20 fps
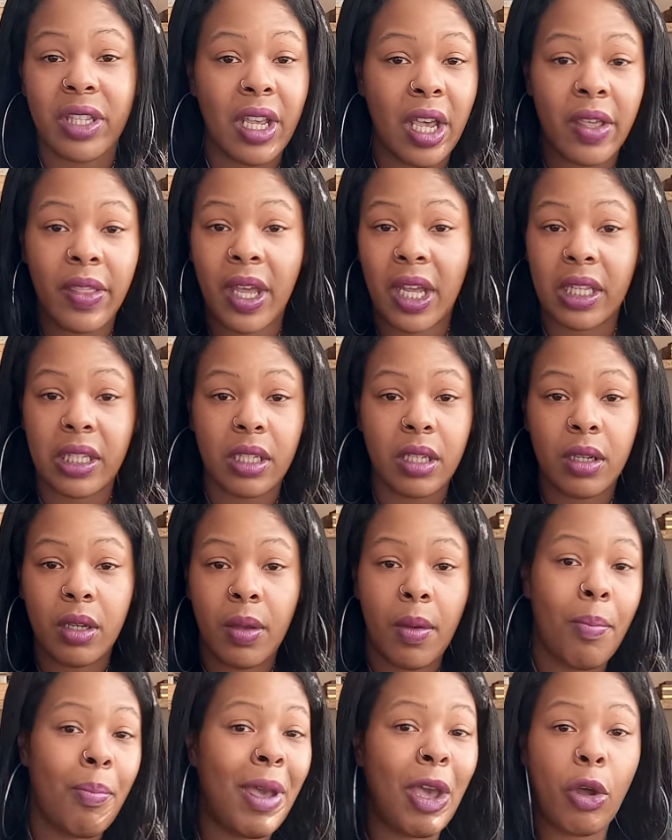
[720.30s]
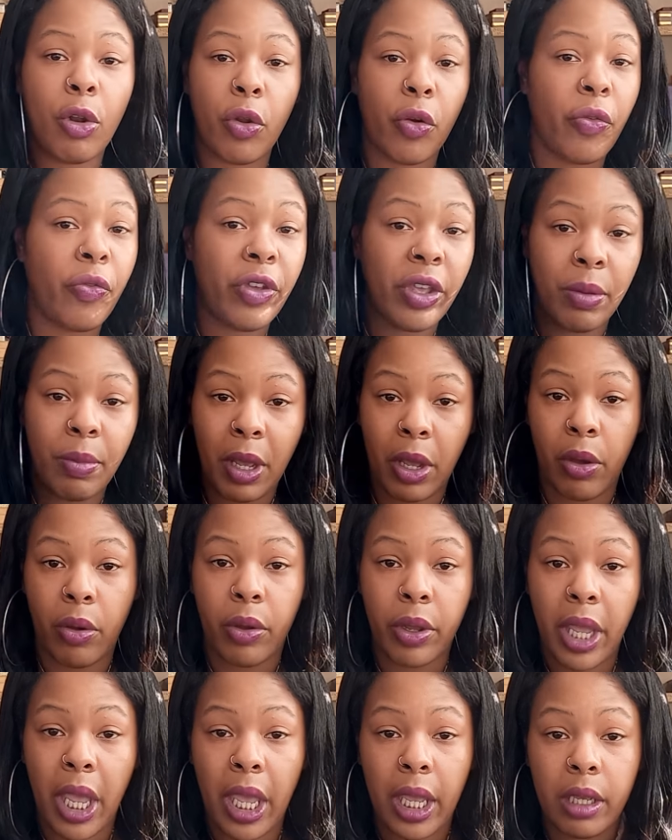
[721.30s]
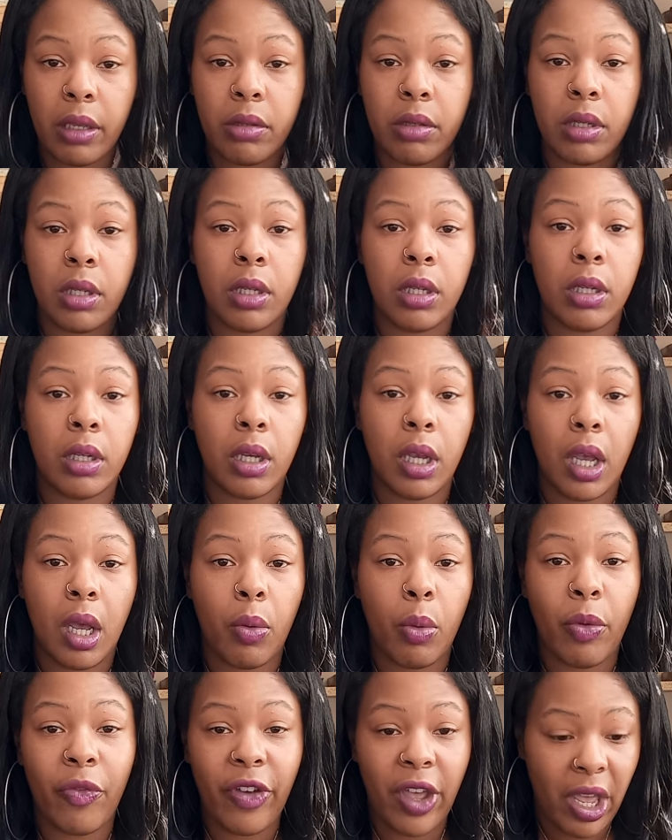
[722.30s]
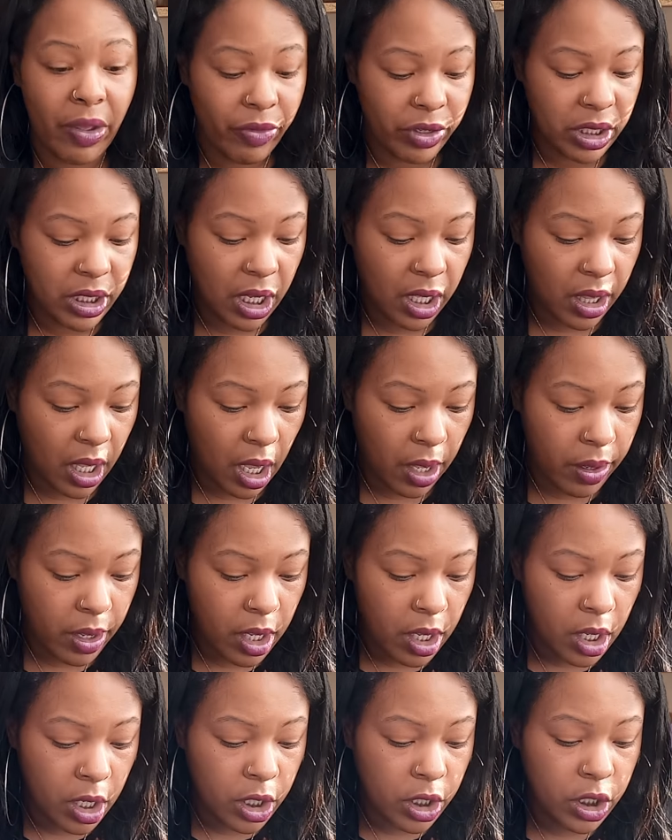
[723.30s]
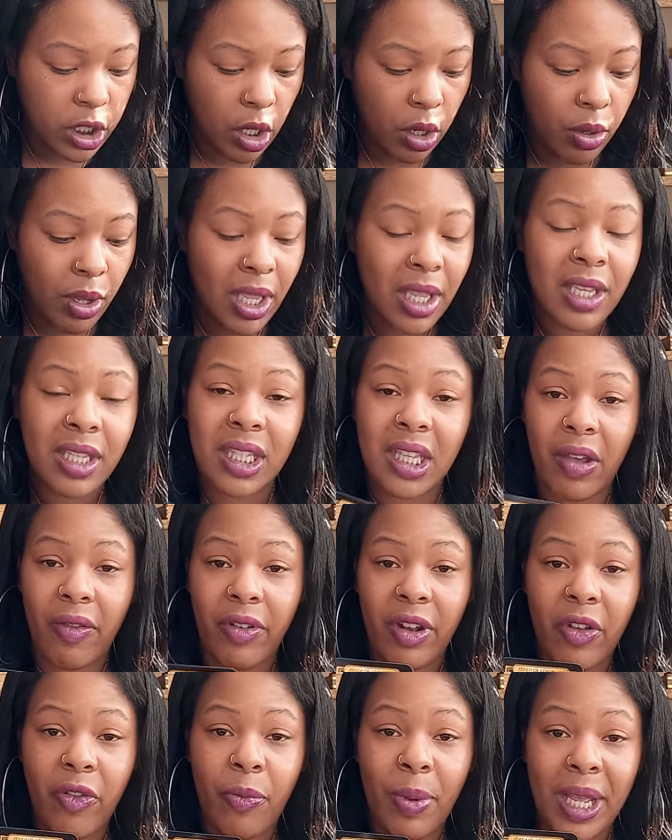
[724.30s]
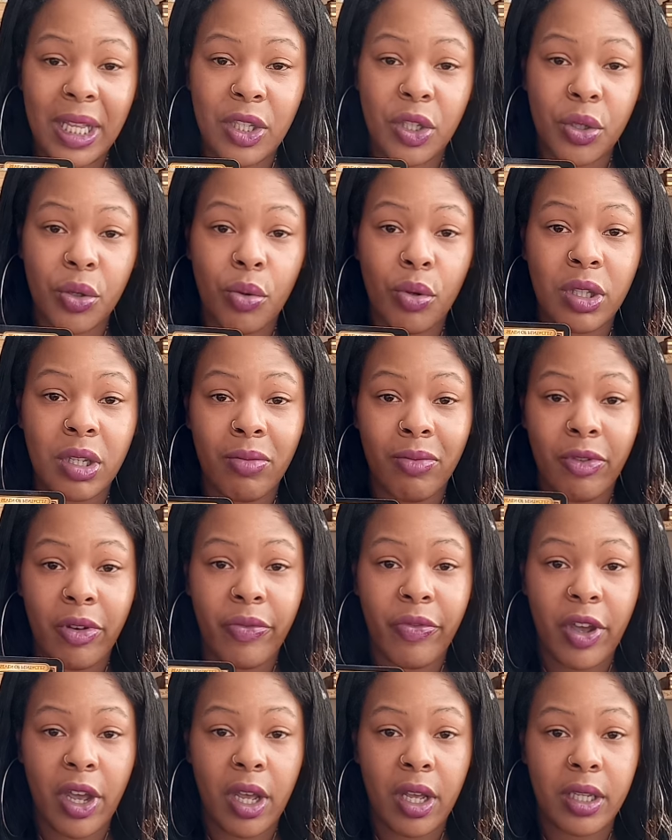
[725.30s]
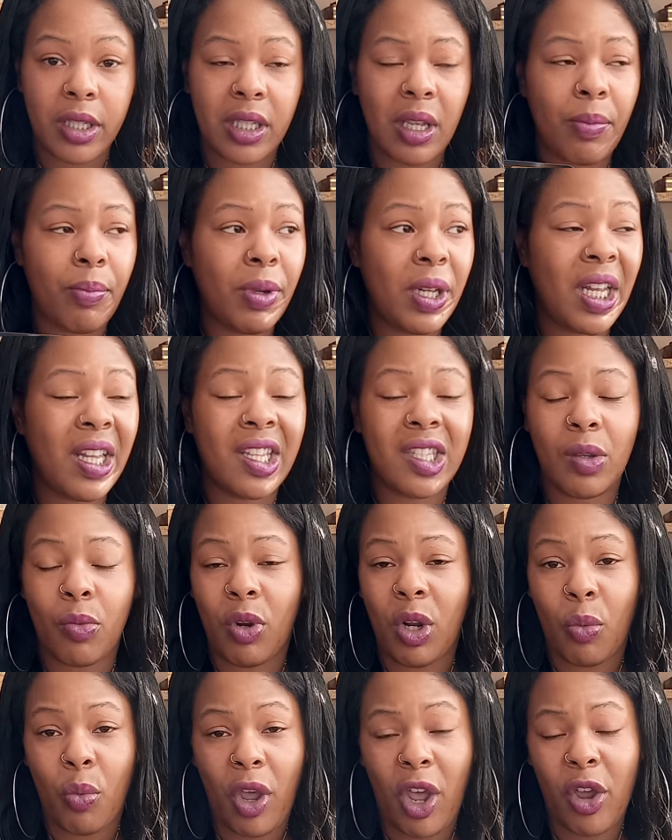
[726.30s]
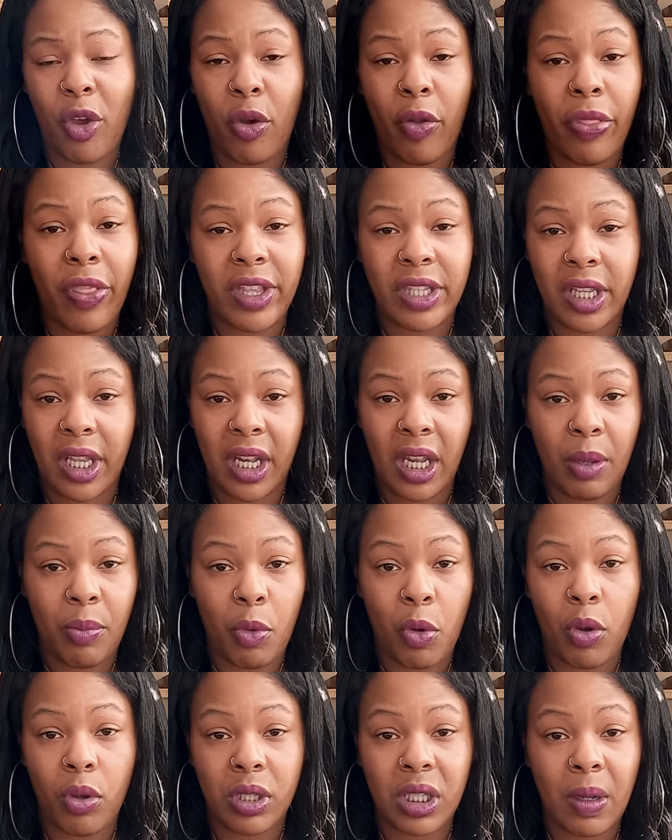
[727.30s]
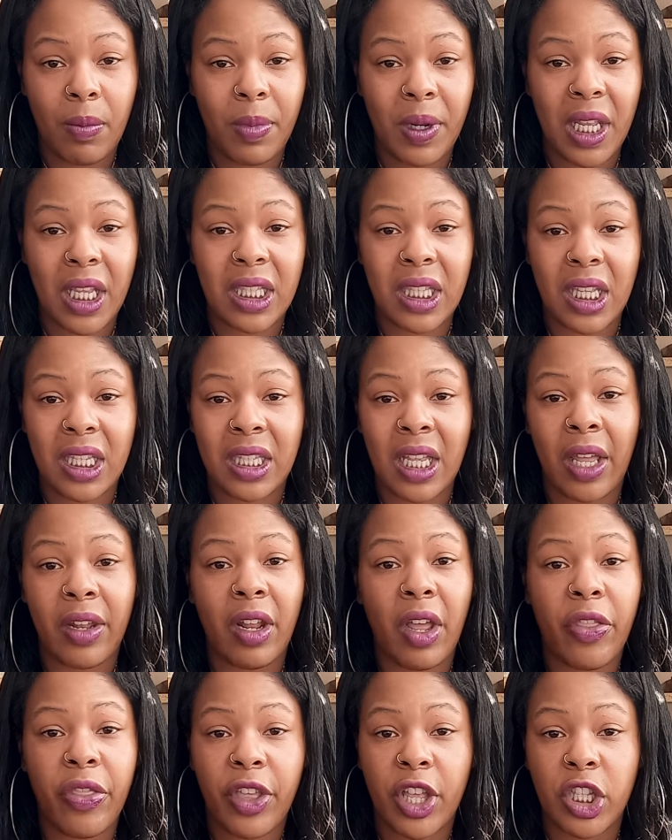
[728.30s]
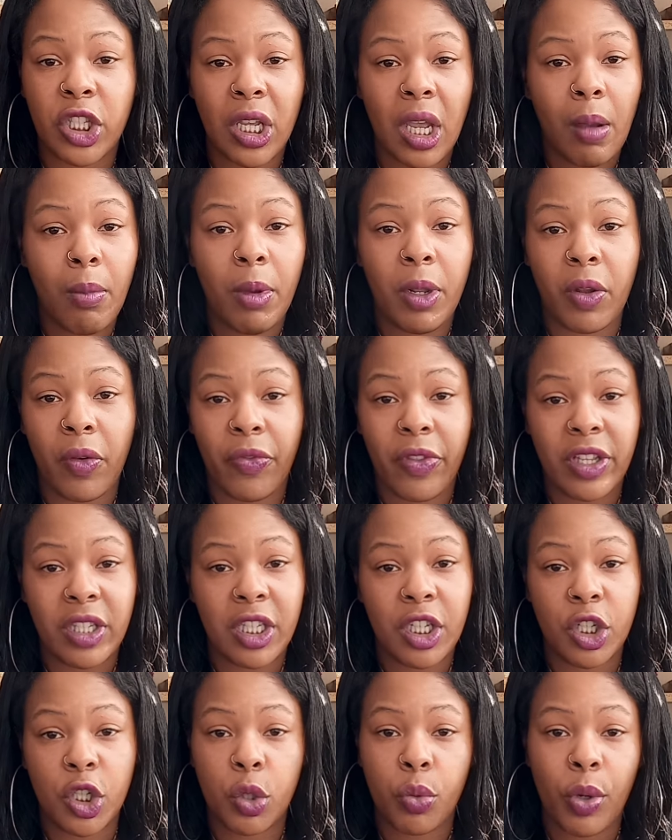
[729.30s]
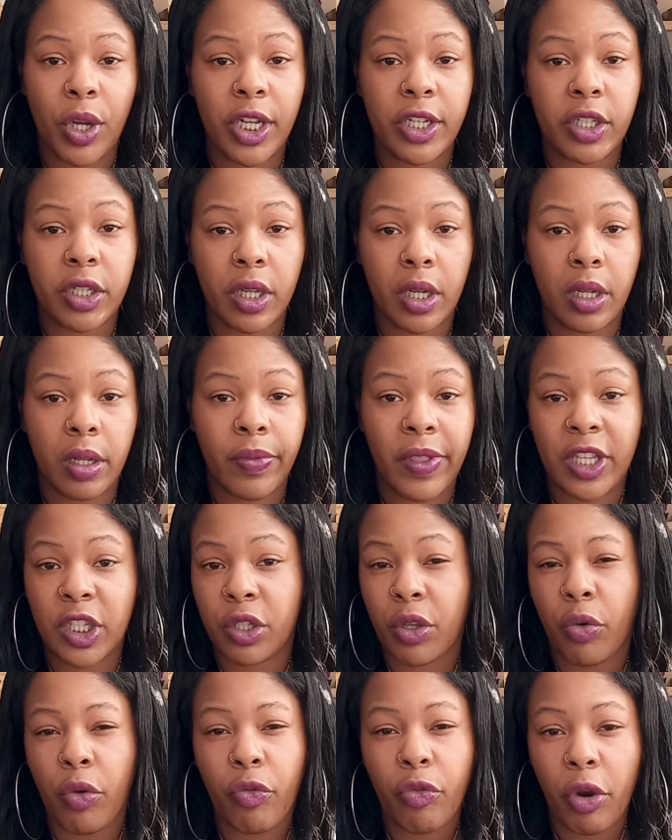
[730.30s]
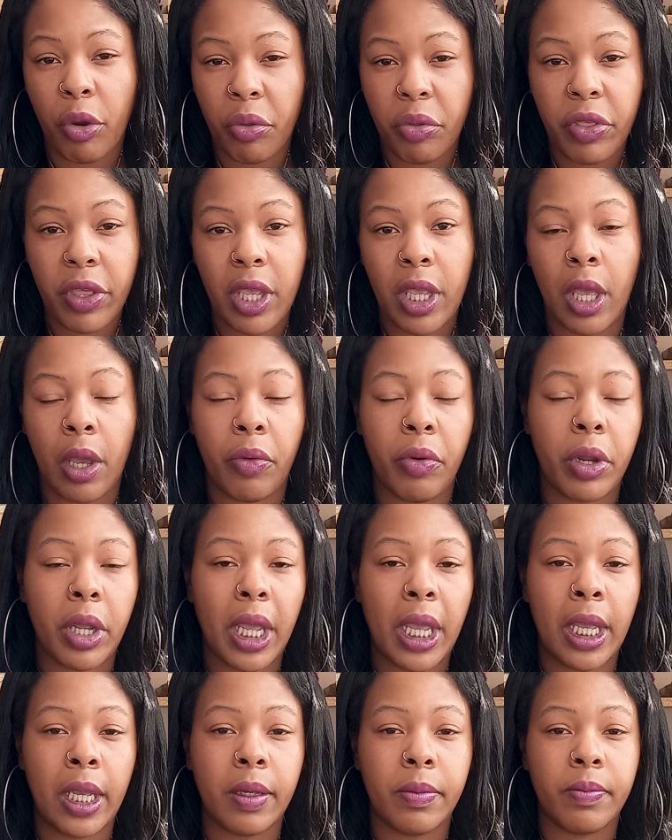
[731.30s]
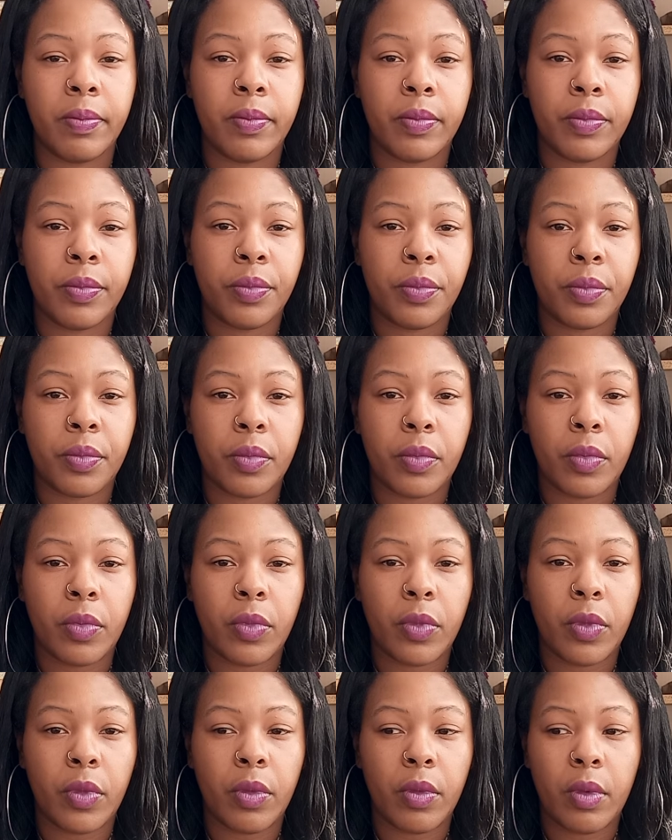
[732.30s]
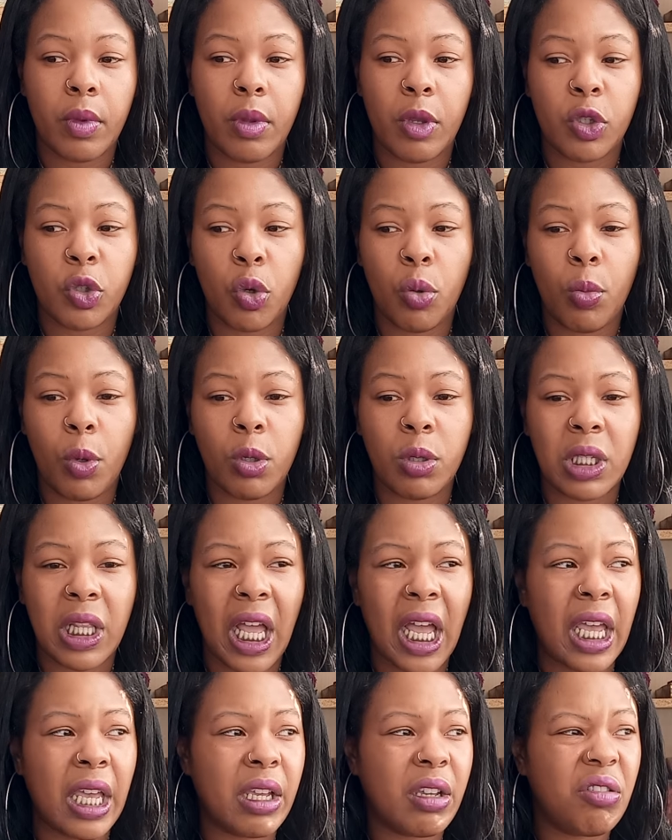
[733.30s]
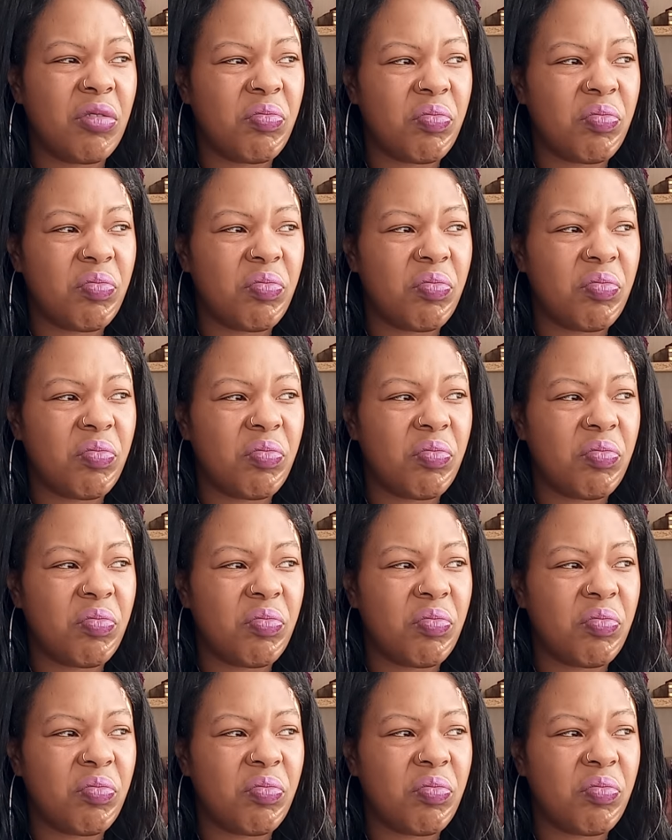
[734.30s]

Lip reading: say that. Male or female, okay? I will forever say that. So, Seven of Pentacles in reverse. Somebody doesn't want to work on this anymore. Somebody sees that nothing's coming of this situation. There's no growth here, okay? It's almost like